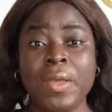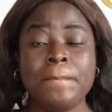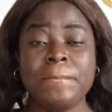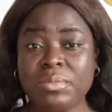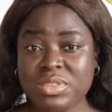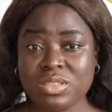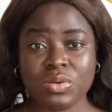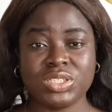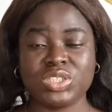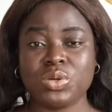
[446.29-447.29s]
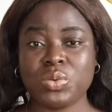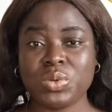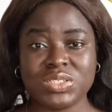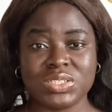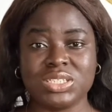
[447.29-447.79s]
Maybe the court is not
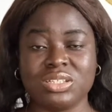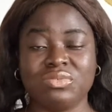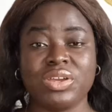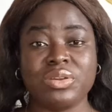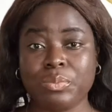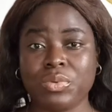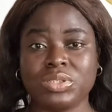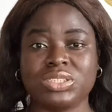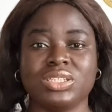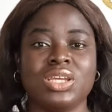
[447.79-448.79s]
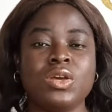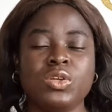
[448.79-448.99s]
going to sit. Very important.